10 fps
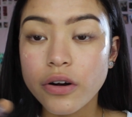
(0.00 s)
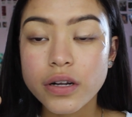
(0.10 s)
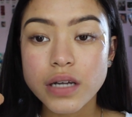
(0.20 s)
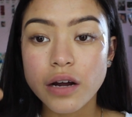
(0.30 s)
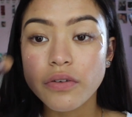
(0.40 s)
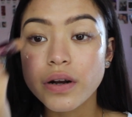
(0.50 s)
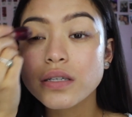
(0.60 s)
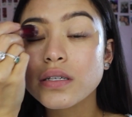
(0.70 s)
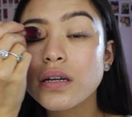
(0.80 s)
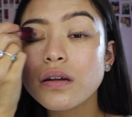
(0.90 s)
notice, I already
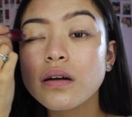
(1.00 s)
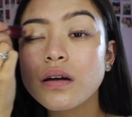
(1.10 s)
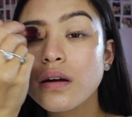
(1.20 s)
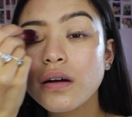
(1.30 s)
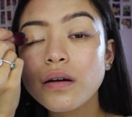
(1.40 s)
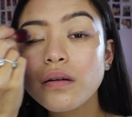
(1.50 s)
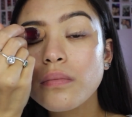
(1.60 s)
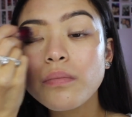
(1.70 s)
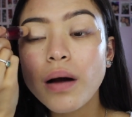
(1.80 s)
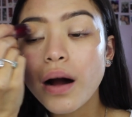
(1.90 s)
did
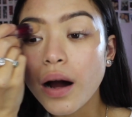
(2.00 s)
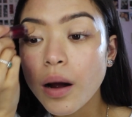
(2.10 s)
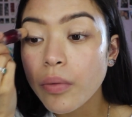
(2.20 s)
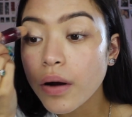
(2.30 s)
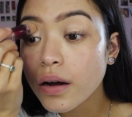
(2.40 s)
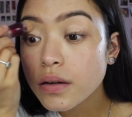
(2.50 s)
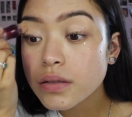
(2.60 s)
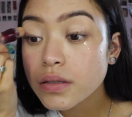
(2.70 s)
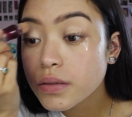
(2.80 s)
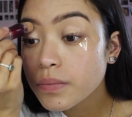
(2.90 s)
my
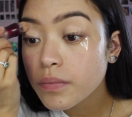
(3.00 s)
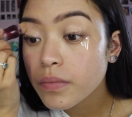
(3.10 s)
eyebrows.